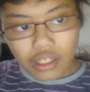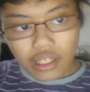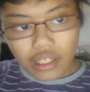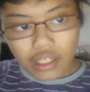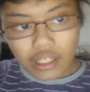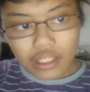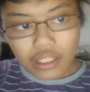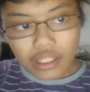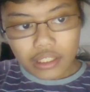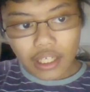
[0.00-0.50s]

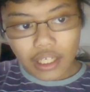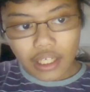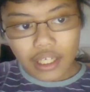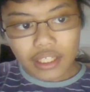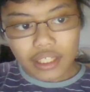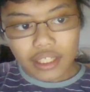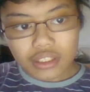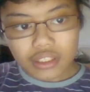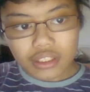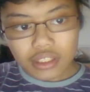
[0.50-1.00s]
and it
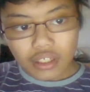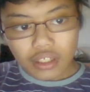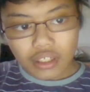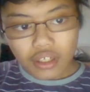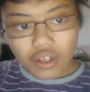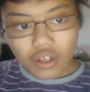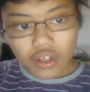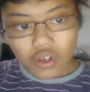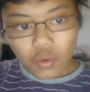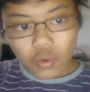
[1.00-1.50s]
is,
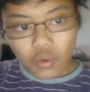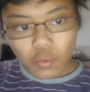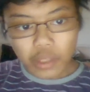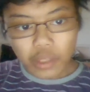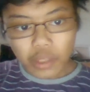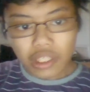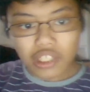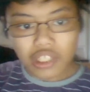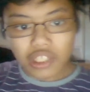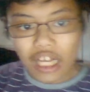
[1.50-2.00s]

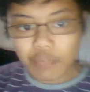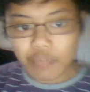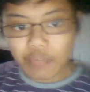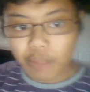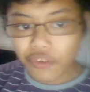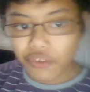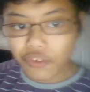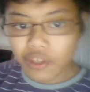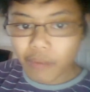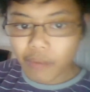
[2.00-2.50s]
will you help
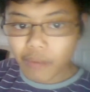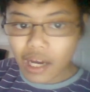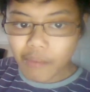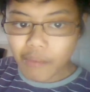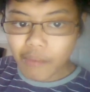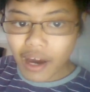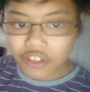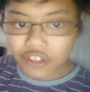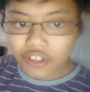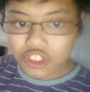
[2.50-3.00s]
me with my
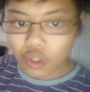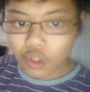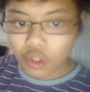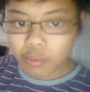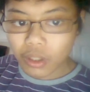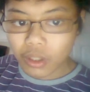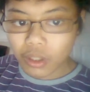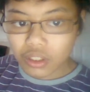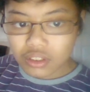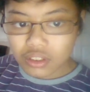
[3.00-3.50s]
math
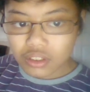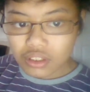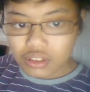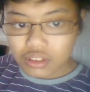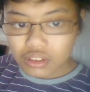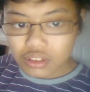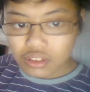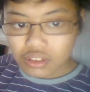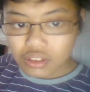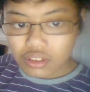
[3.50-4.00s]
homework?
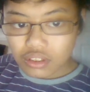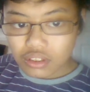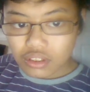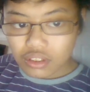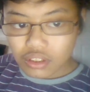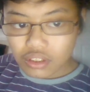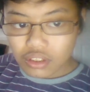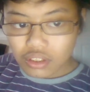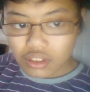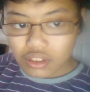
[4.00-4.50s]

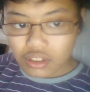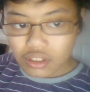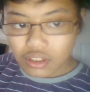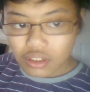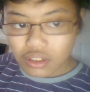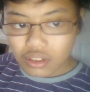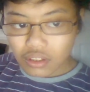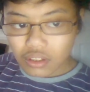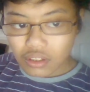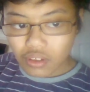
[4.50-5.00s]

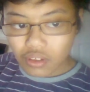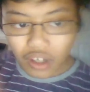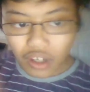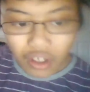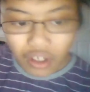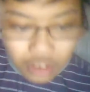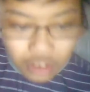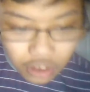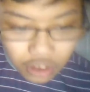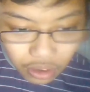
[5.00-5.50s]

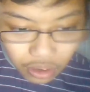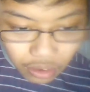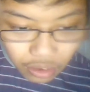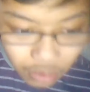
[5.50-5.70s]
Well,